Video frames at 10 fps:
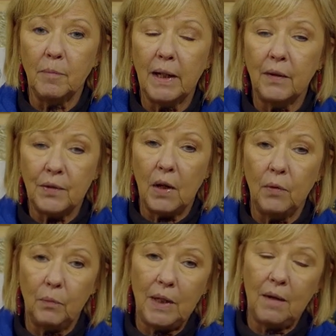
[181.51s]
let us know
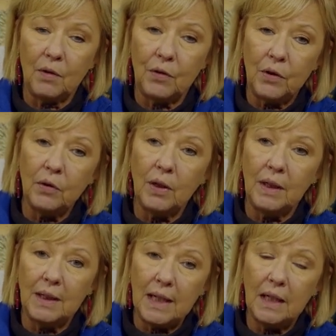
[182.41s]
that we have a student
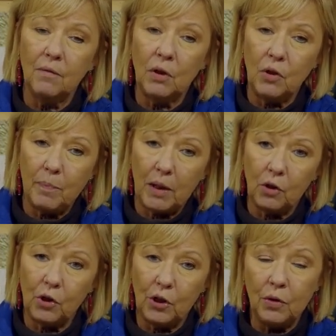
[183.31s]
in need of a new
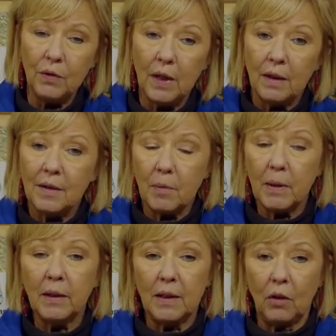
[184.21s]
pair of shoes.
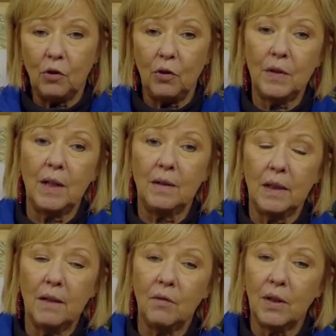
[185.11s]
Typically, those shoes get
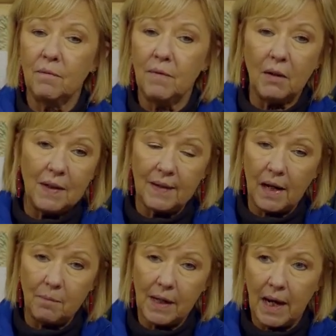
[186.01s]
delivered the very
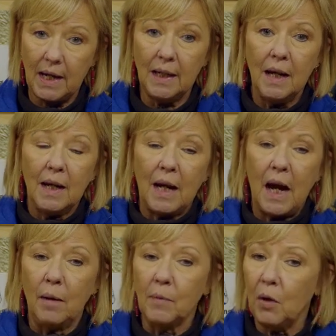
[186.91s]
same day.
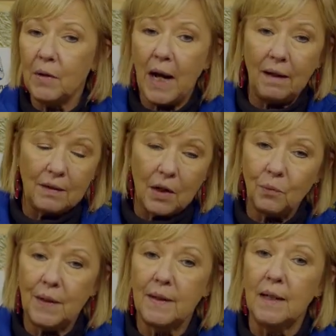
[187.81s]
No tags, no
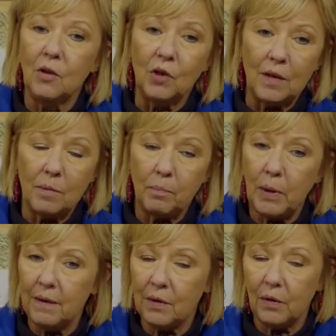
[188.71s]
receipts, just
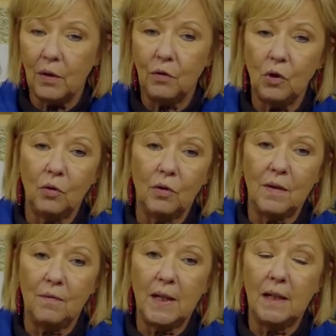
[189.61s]
placed on those
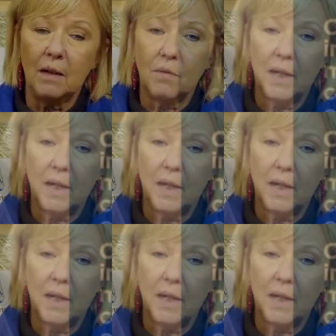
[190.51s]
children's feet and